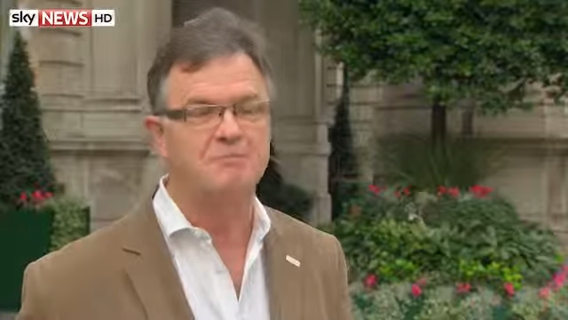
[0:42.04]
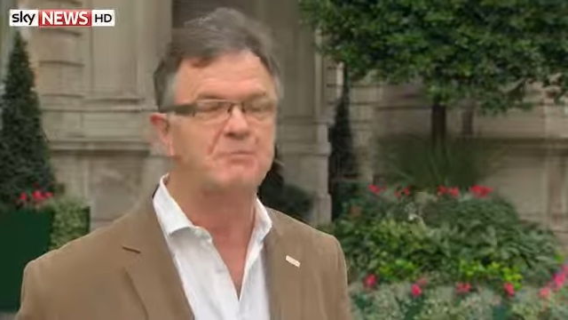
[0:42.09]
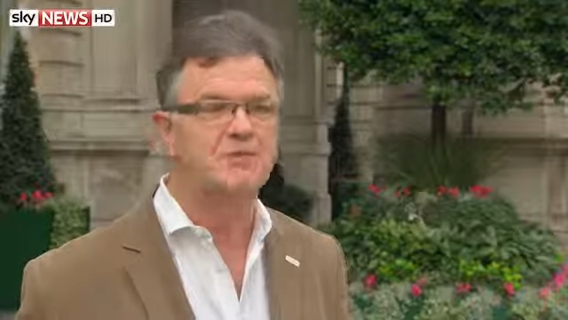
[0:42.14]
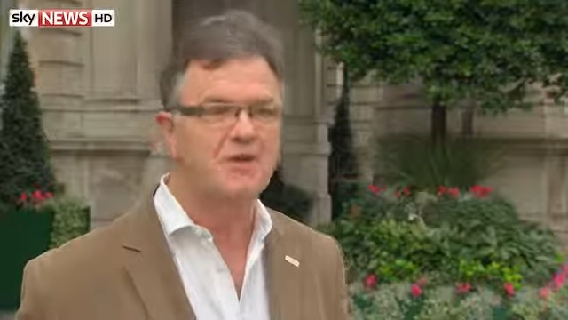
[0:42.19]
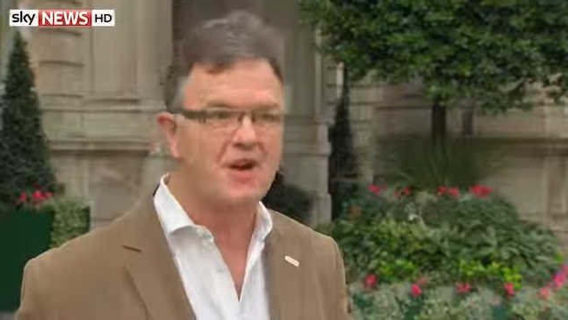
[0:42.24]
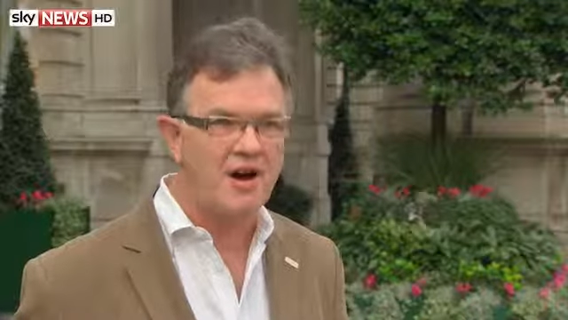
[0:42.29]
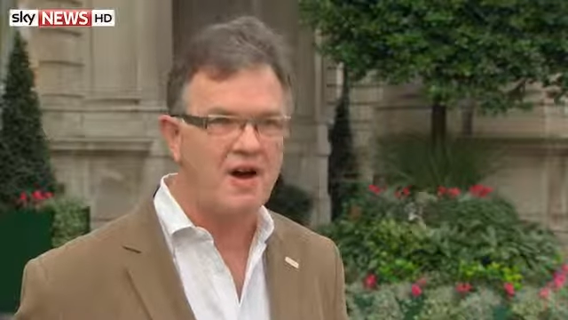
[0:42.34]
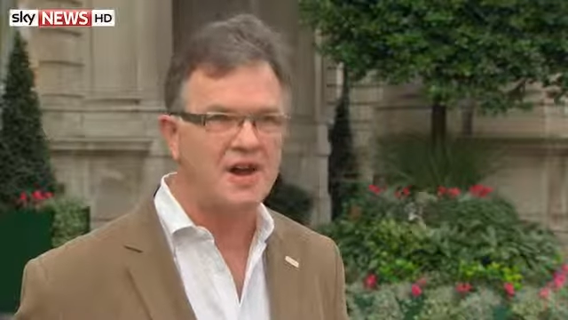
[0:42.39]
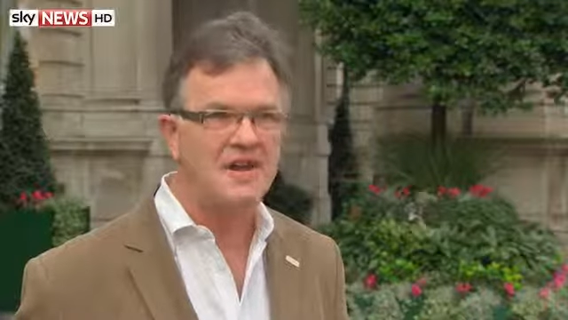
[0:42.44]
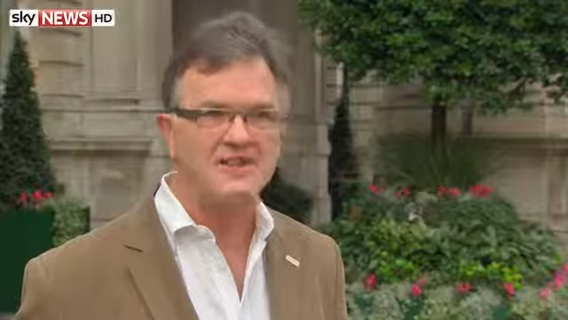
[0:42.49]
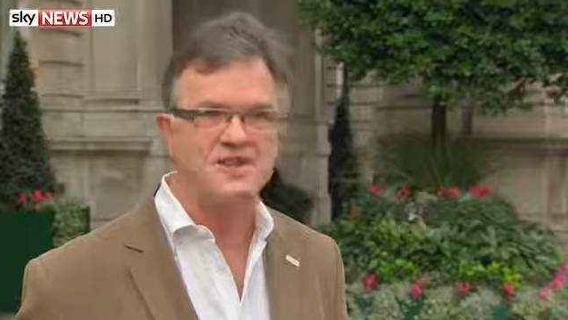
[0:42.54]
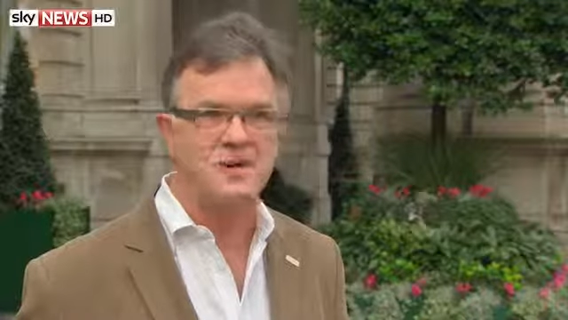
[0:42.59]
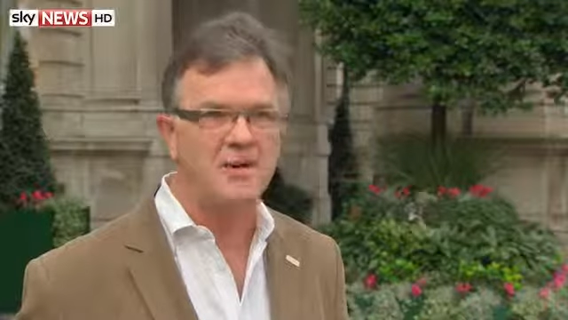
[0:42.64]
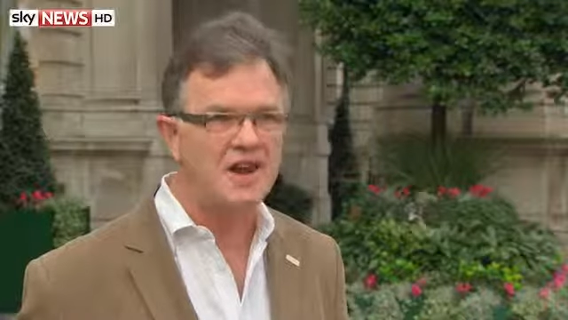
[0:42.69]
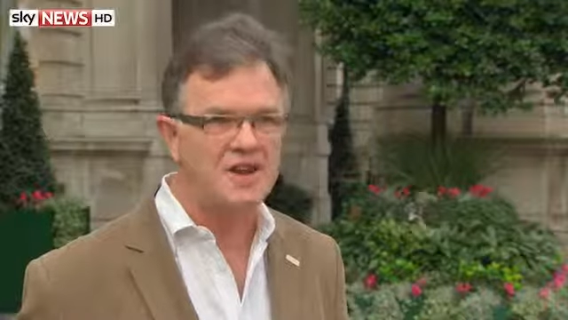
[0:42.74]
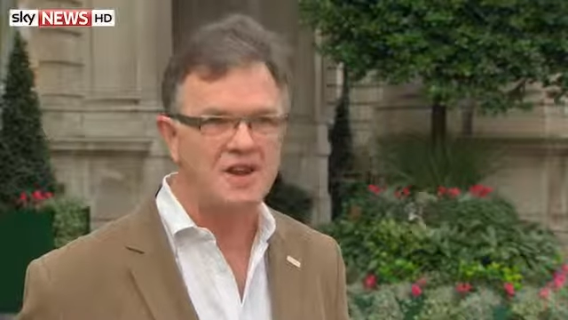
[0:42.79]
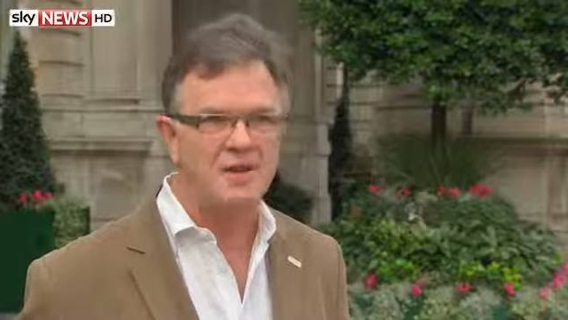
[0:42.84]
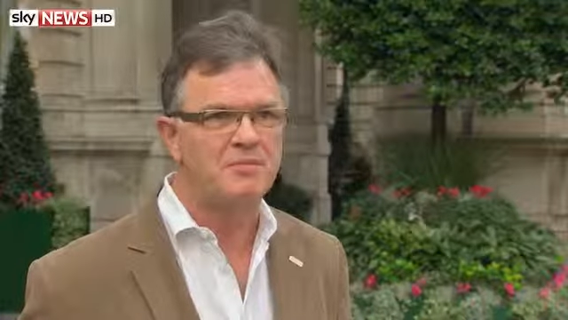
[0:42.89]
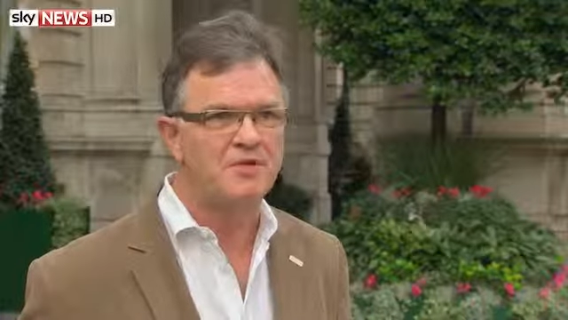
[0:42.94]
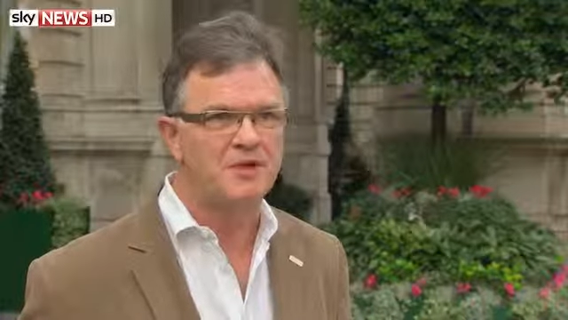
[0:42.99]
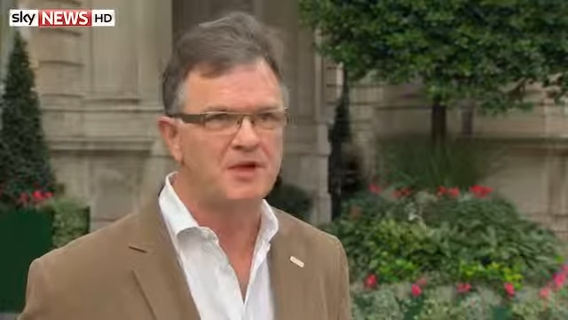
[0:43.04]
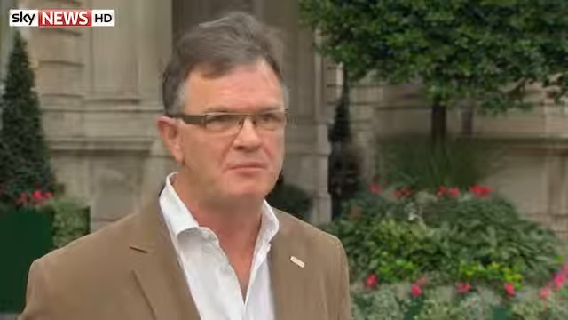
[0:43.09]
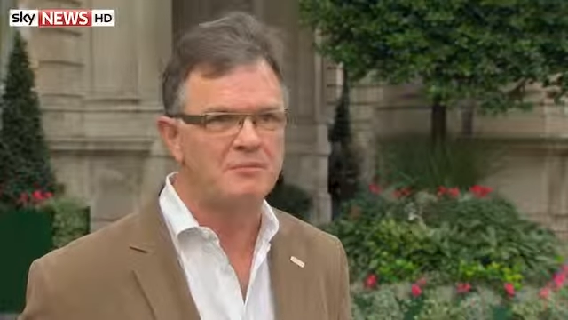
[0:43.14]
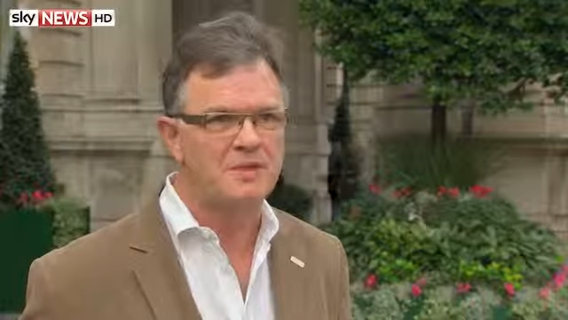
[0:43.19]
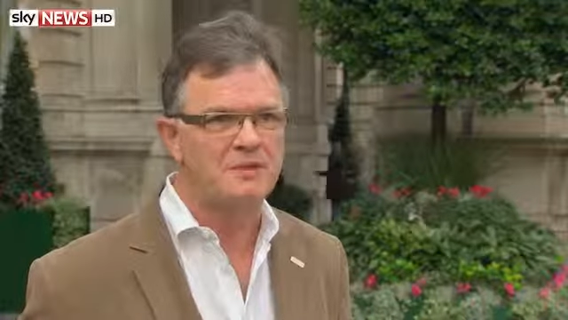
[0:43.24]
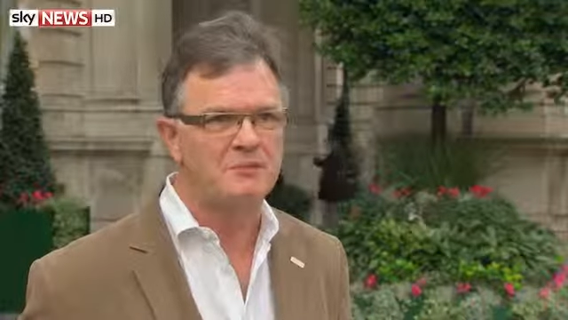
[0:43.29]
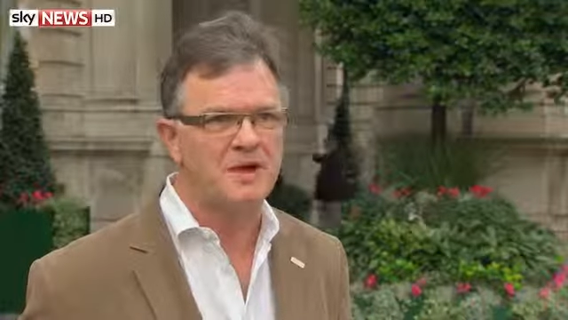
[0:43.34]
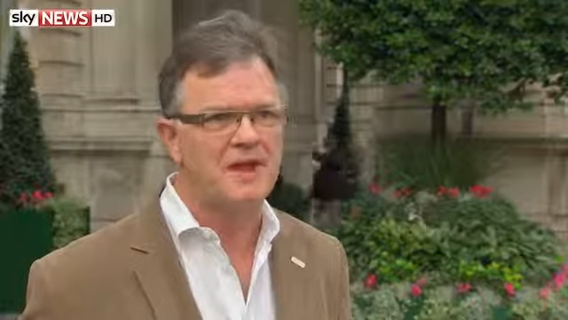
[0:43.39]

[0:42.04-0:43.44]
prior to any appointment,